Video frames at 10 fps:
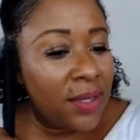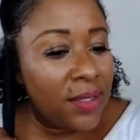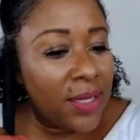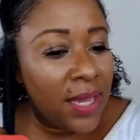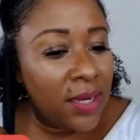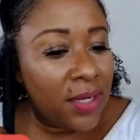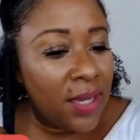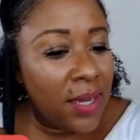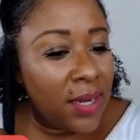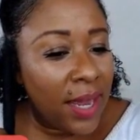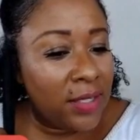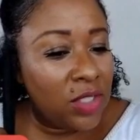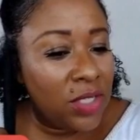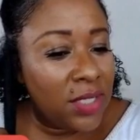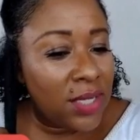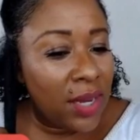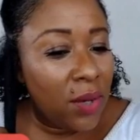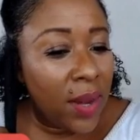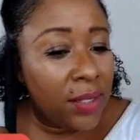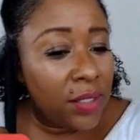Dana Knighton, she says, I know
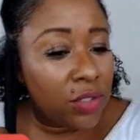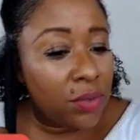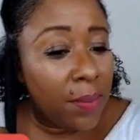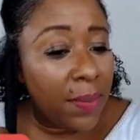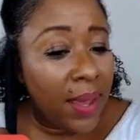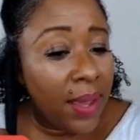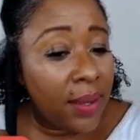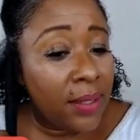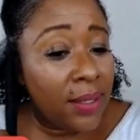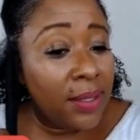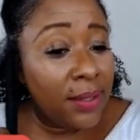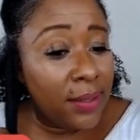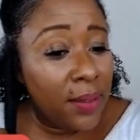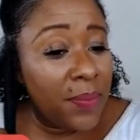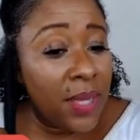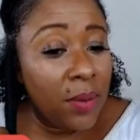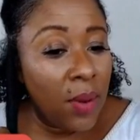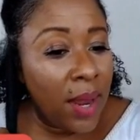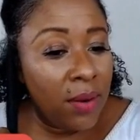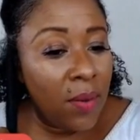I need a trim bad. Yep.
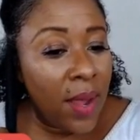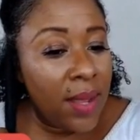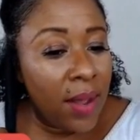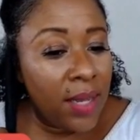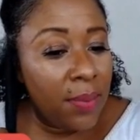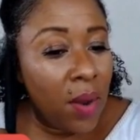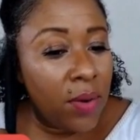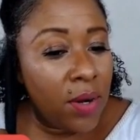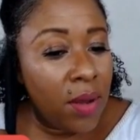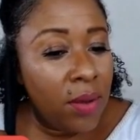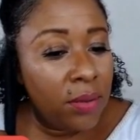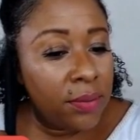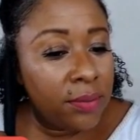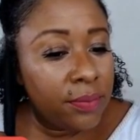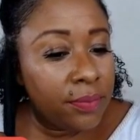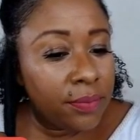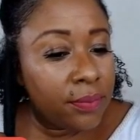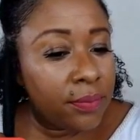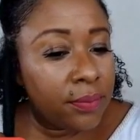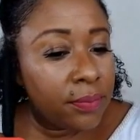I don't know why y'all keep holding on.
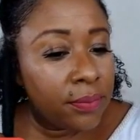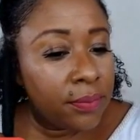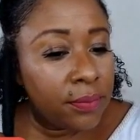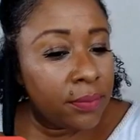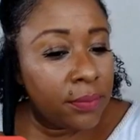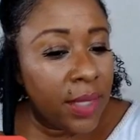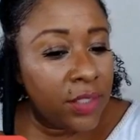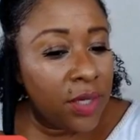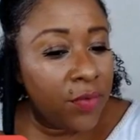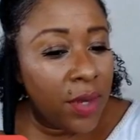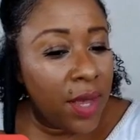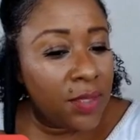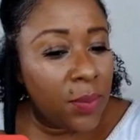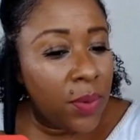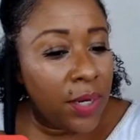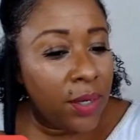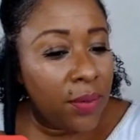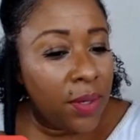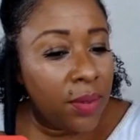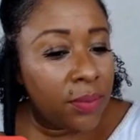Like Jeffrey Osborne, I don't
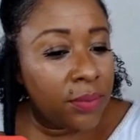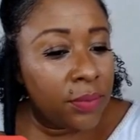know.